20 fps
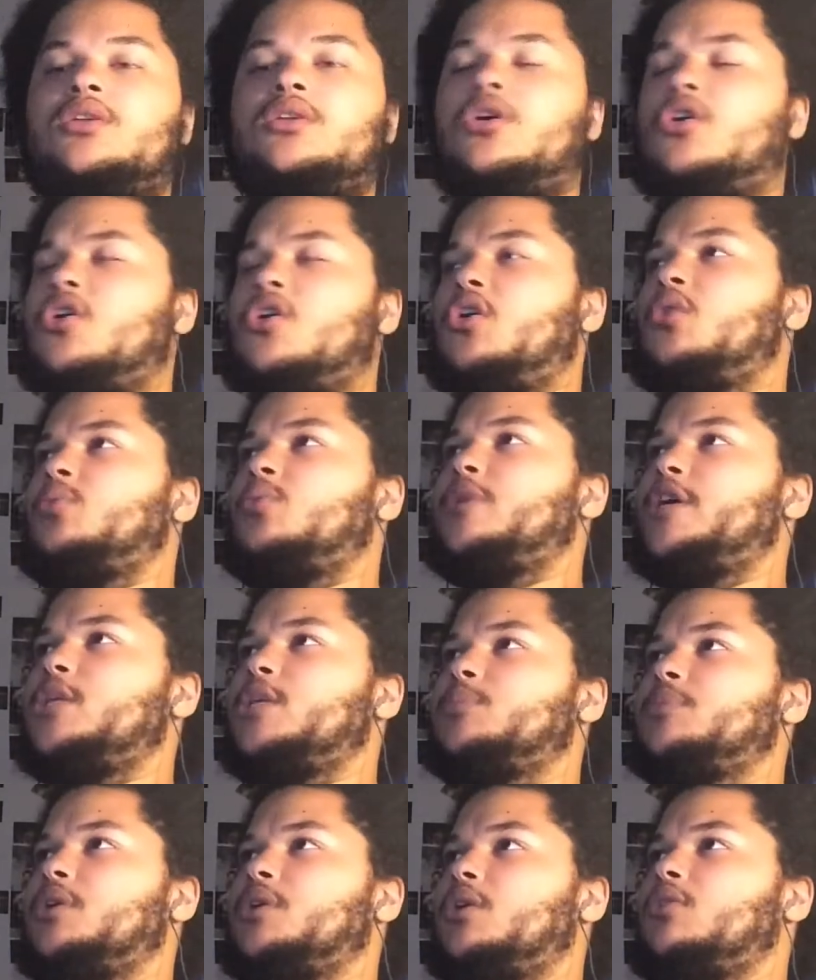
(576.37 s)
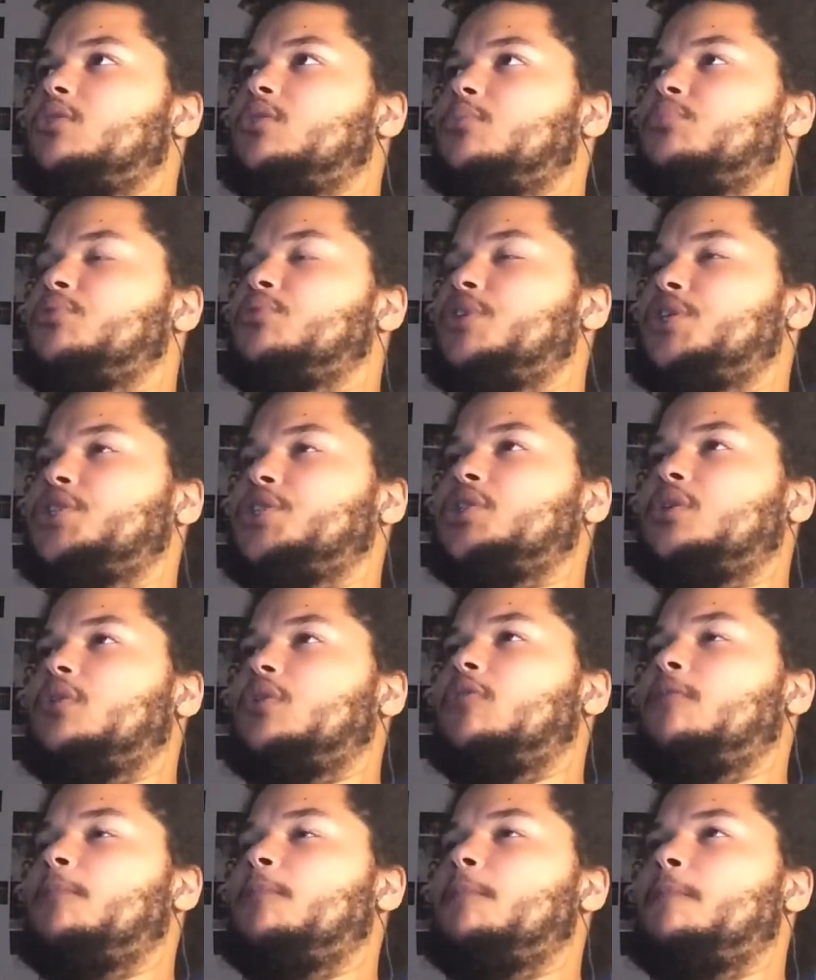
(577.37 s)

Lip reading: Always been on the pre-show.